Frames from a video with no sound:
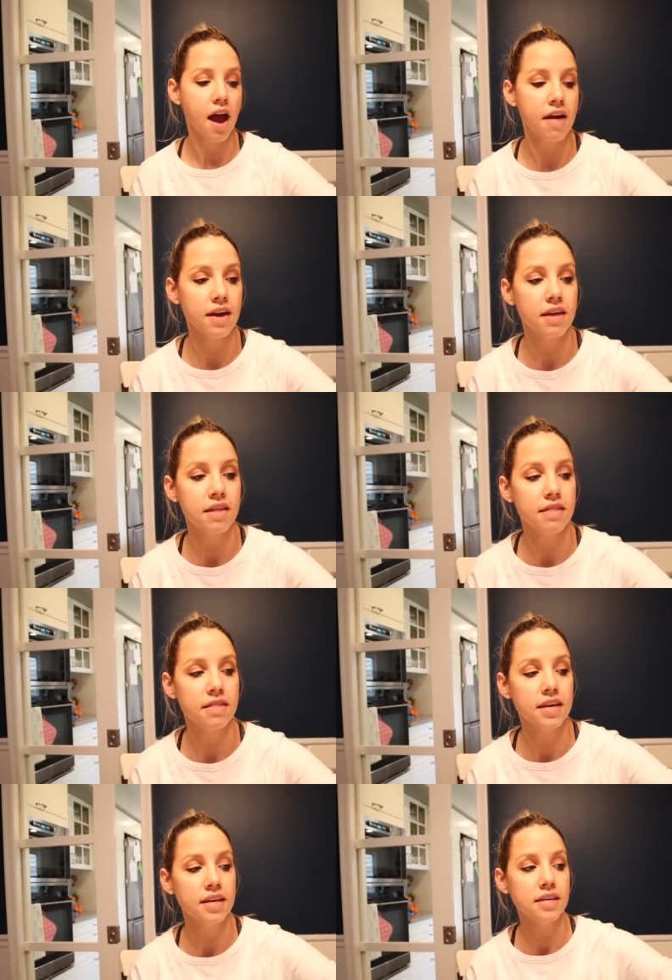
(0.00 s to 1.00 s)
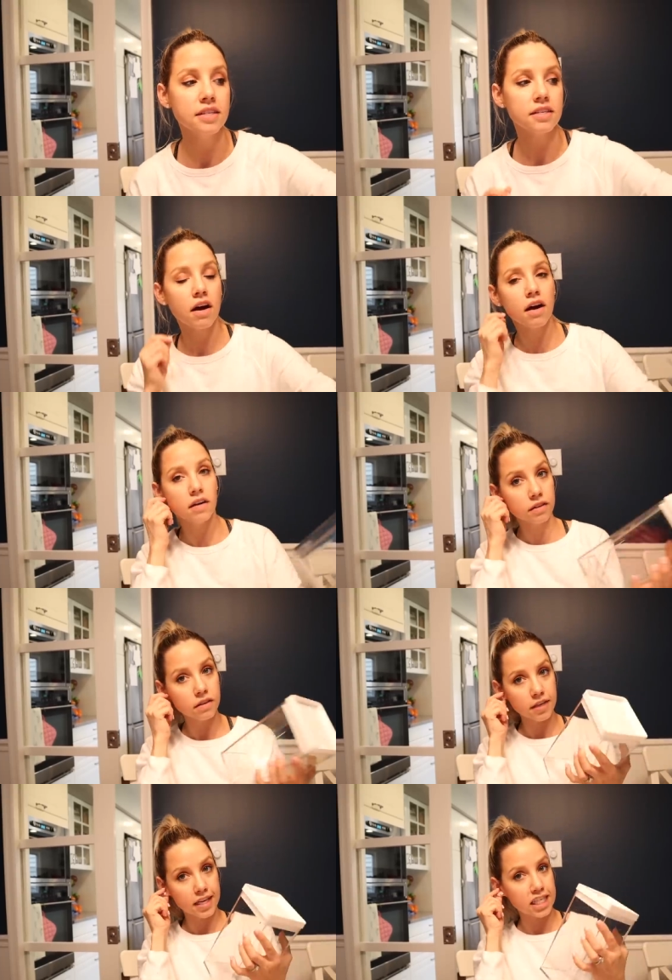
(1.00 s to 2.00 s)
And then these are a
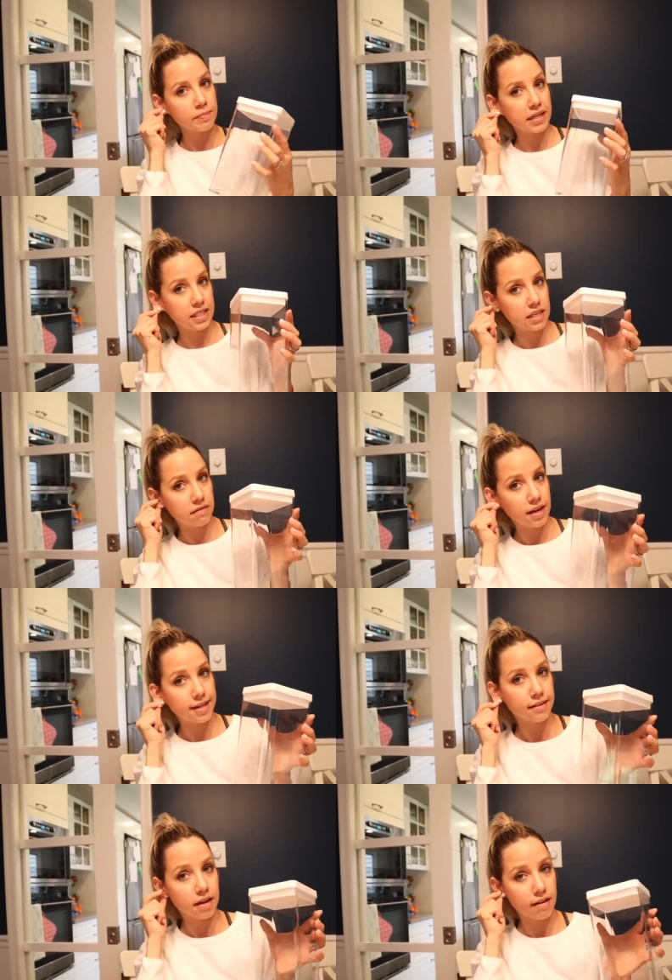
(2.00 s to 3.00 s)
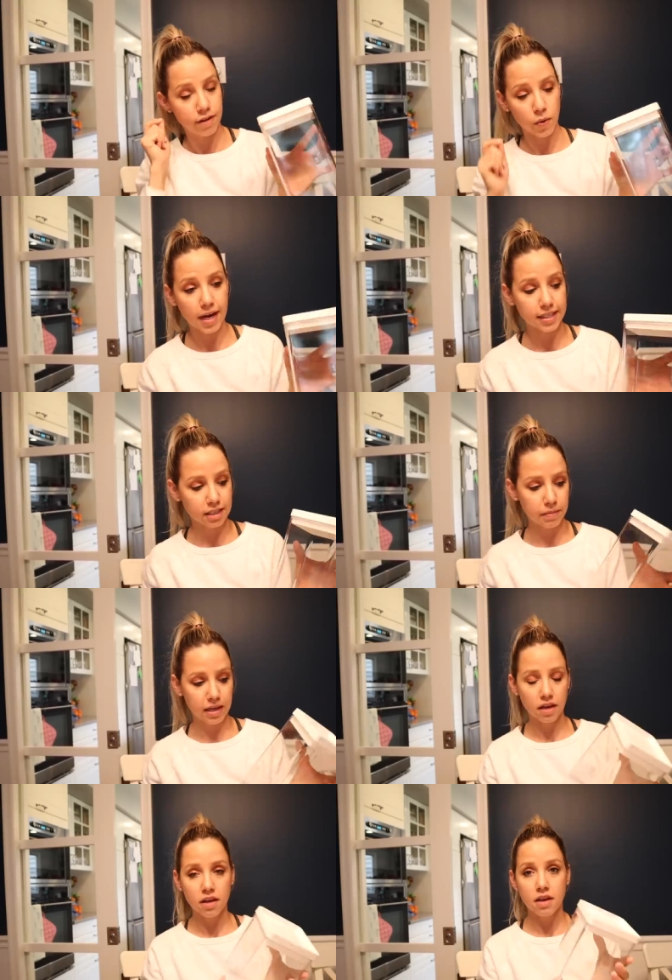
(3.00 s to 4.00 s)
little expensive as, if you ask
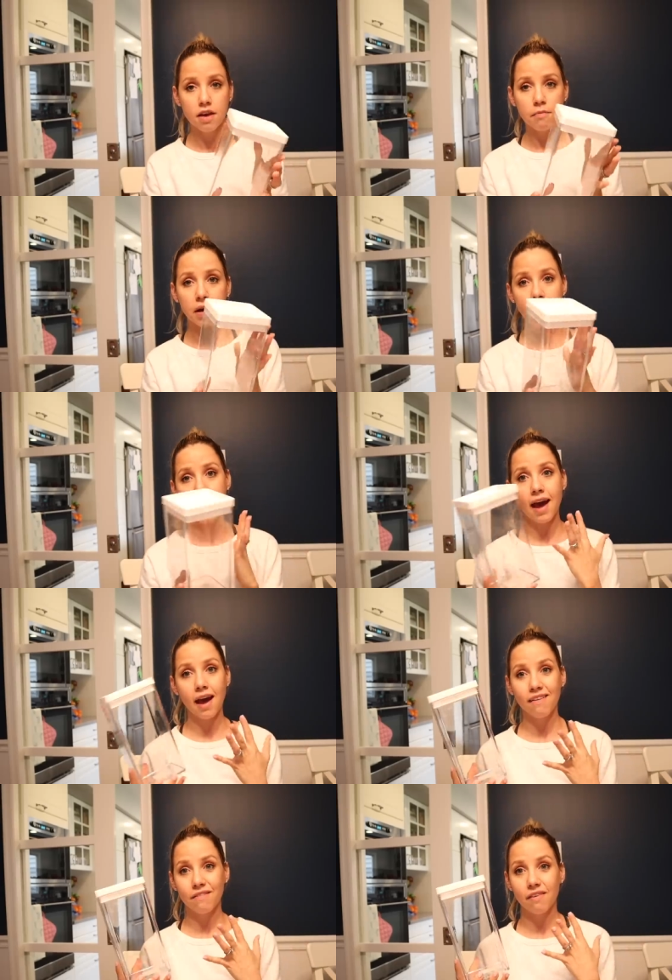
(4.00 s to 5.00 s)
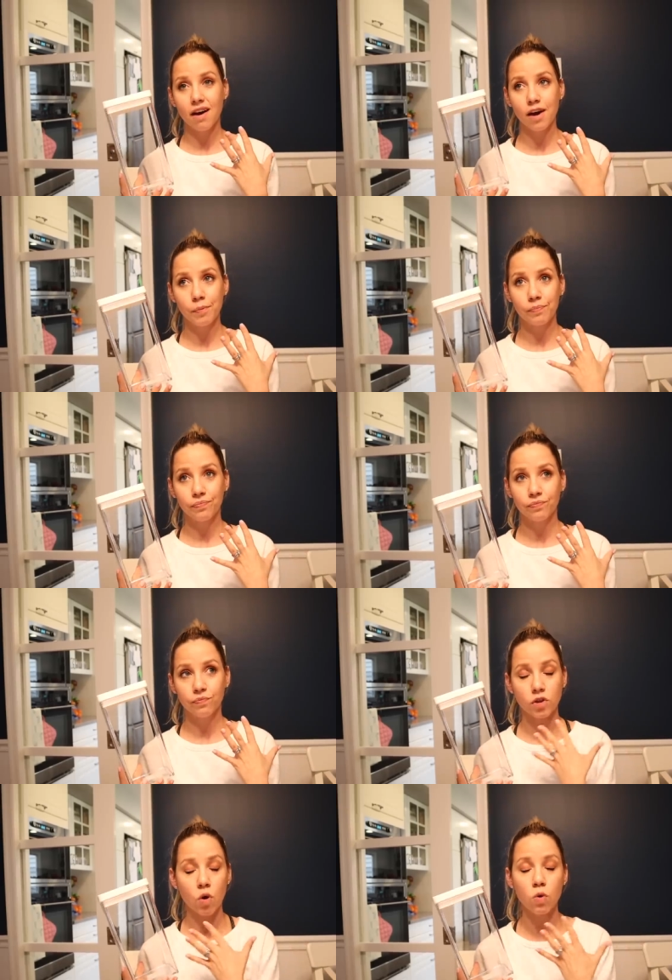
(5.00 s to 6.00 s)
me, but I have um,
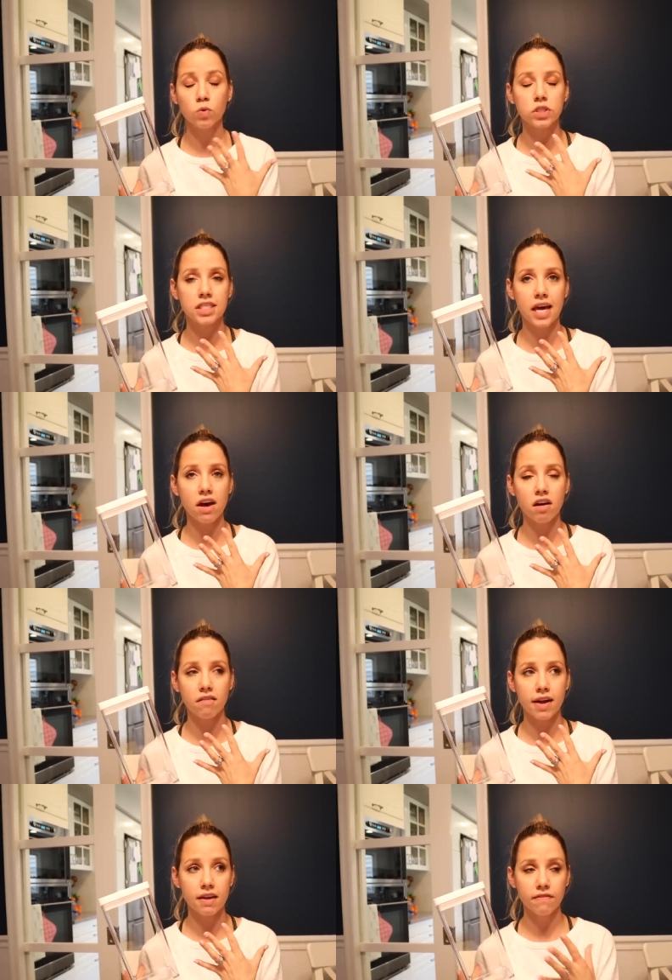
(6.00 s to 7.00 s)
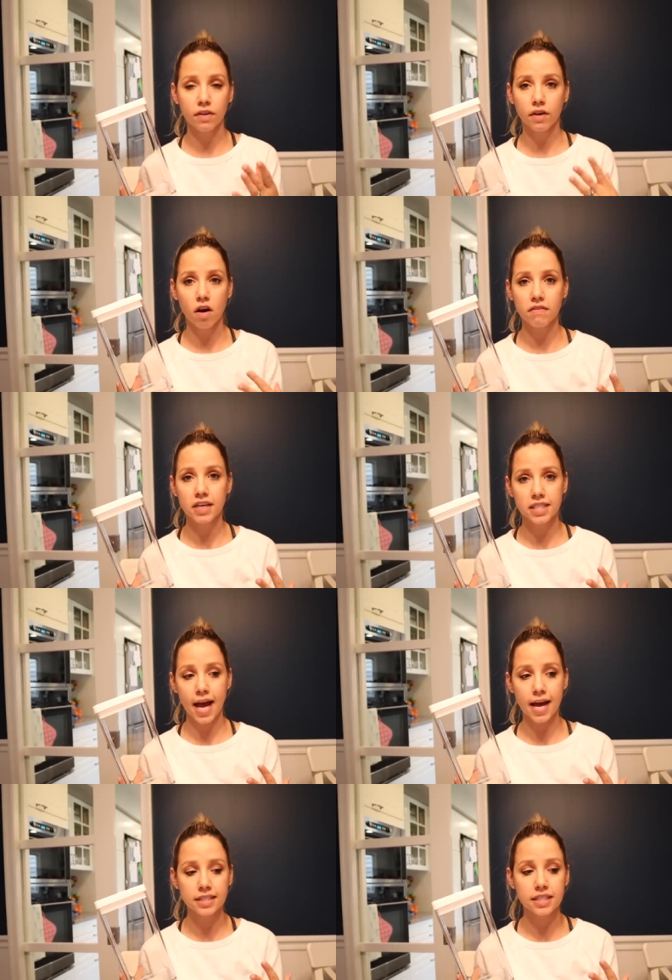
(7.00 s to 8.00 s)
the whole set already for like all of our
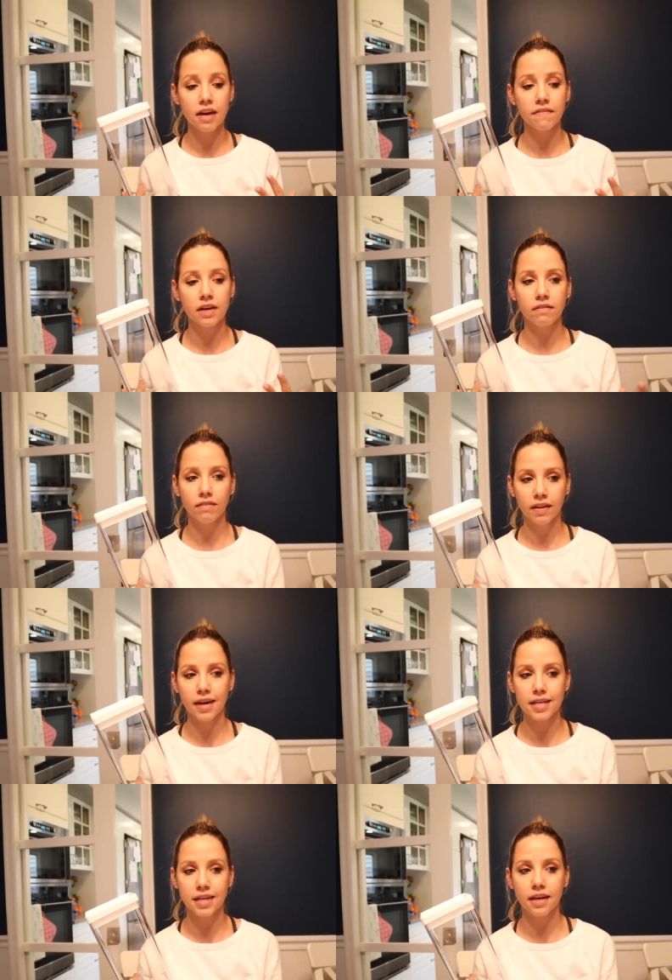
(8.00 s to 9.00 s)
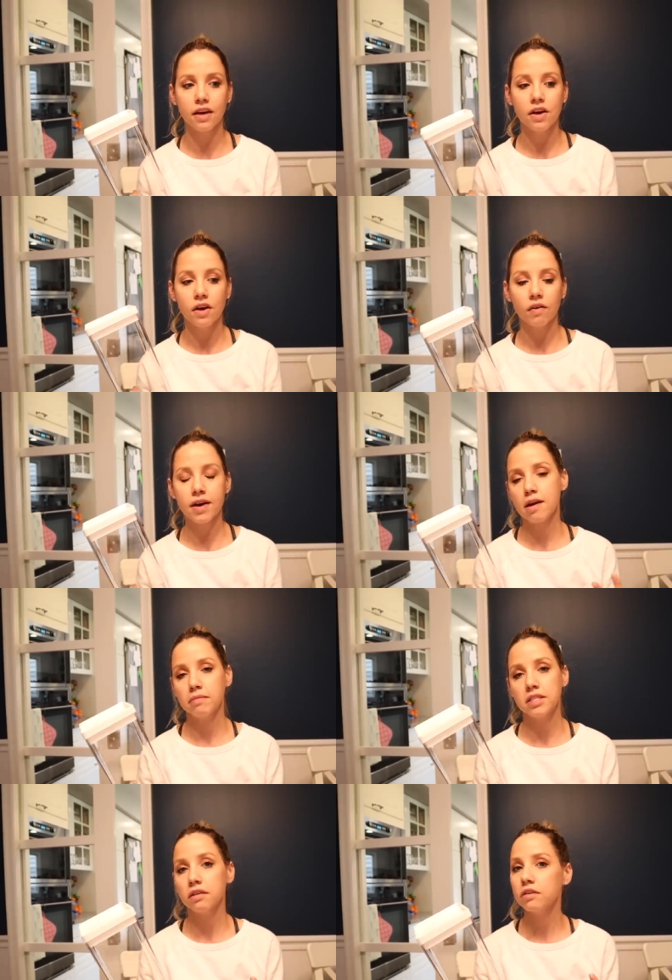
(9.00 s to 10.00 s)
snacks and stuff and I realized like, okay, I'm
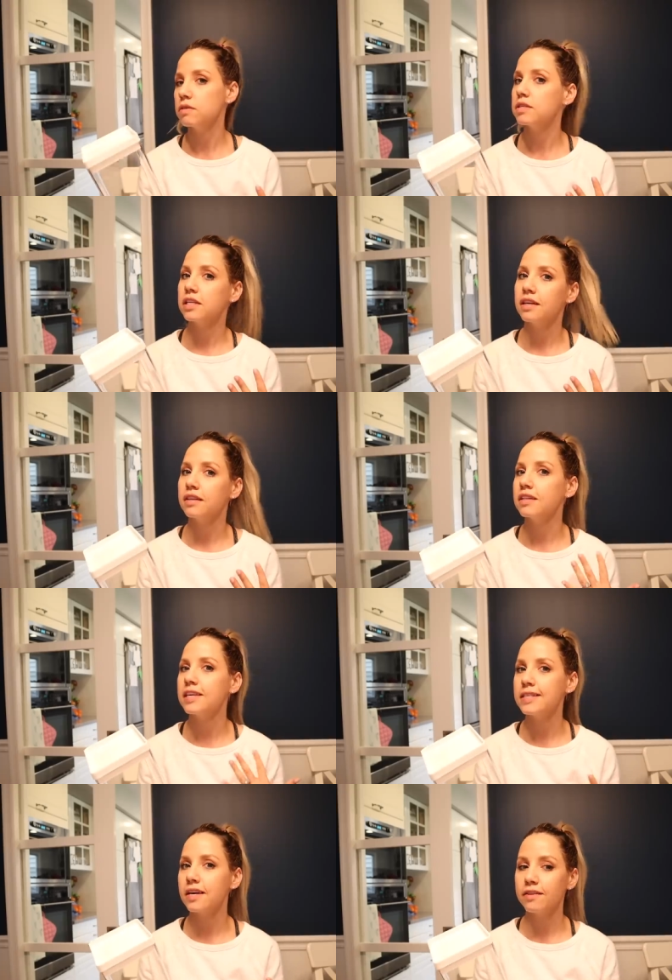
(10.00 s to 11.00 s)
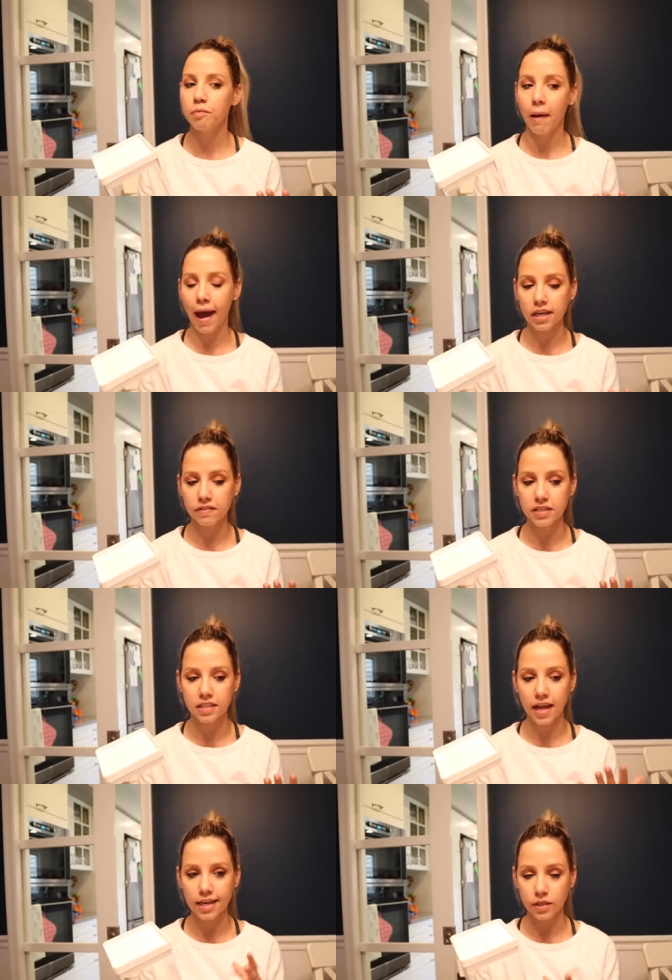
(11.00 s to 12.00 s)
still using these other bags for
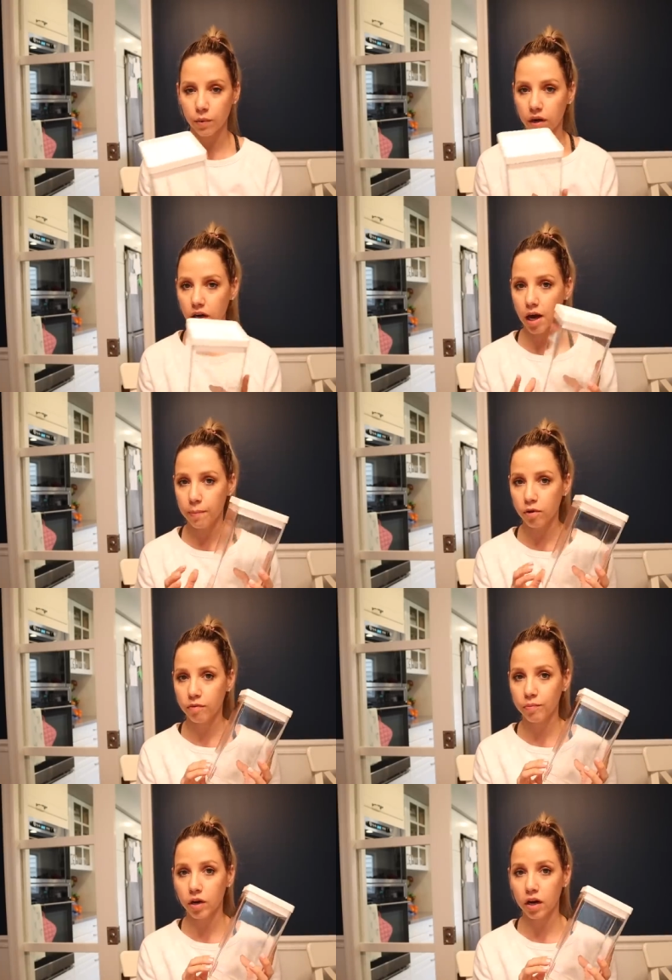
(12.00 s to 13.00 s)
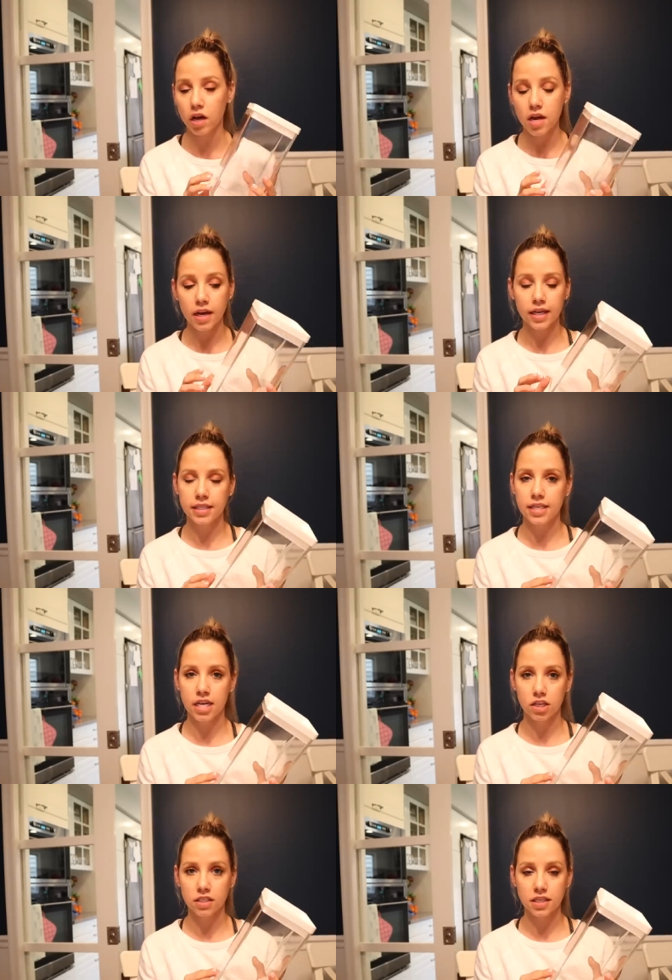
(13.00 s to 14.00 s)
snacks. So I wanted a couple more
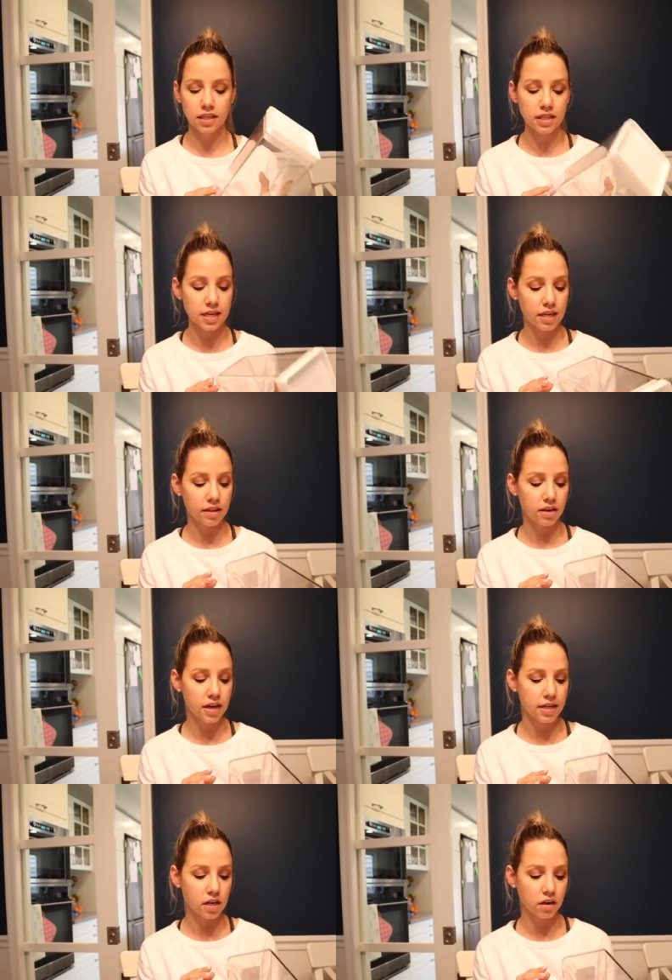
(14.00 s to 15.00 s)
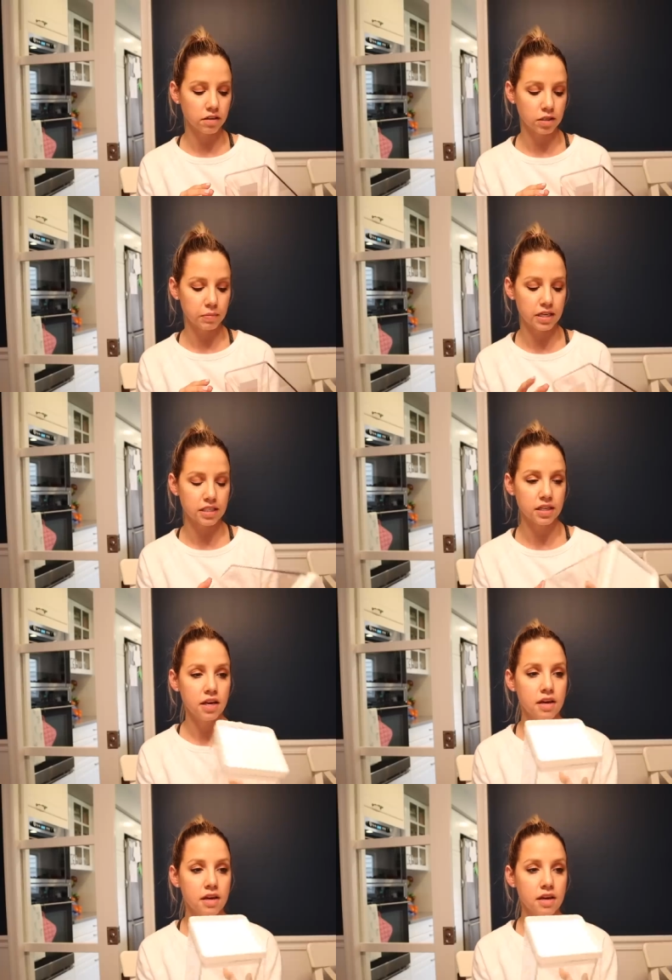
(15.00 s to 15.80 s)
containers like this and they're $8 a piece.